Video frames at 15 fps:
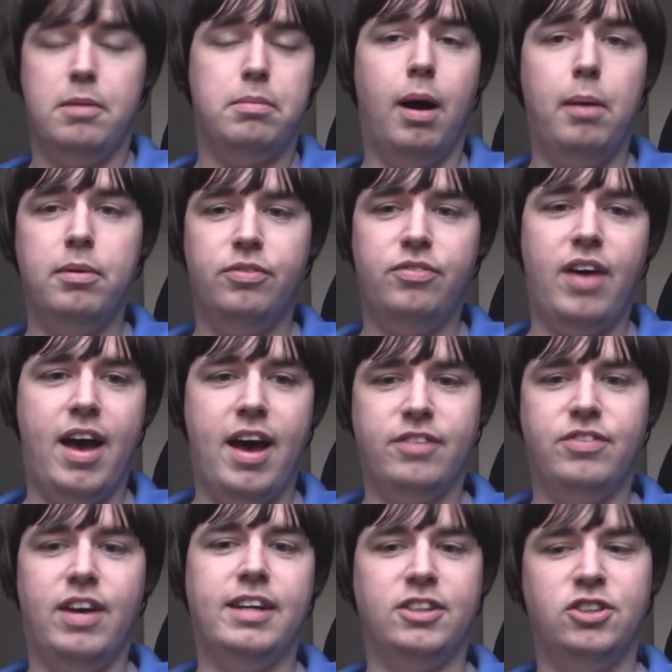Boba Fett,
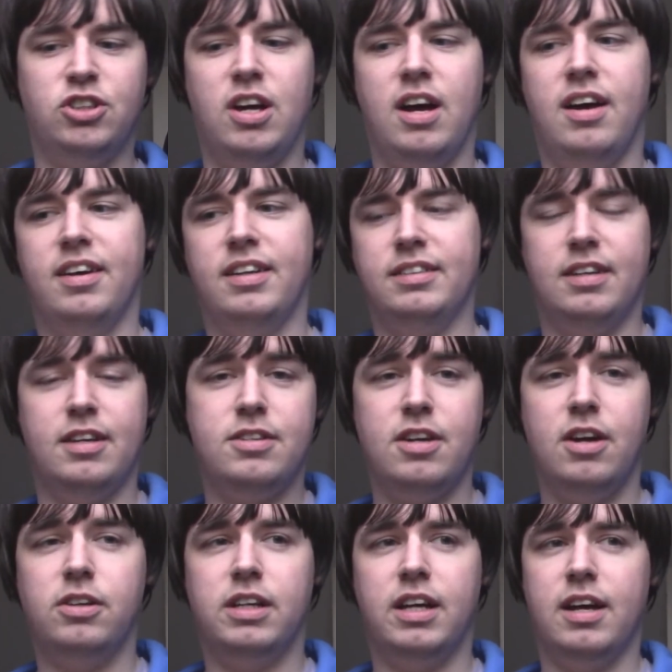Fennec Shand,
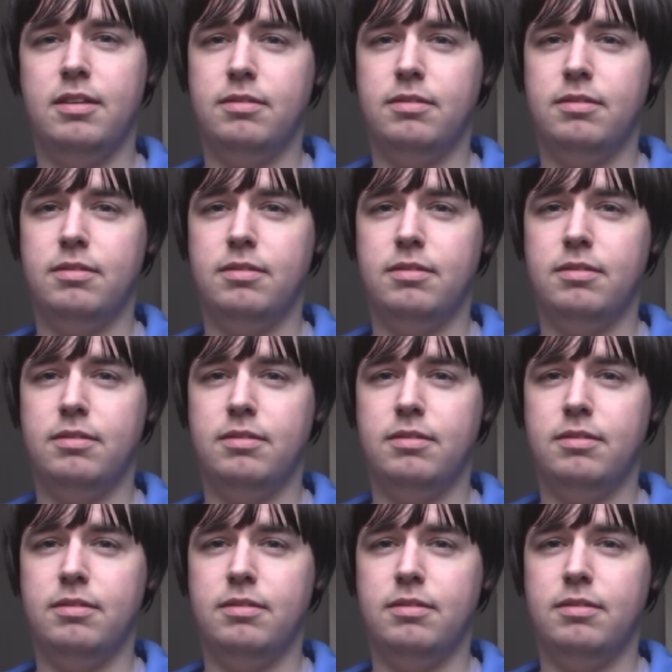Ahsoka.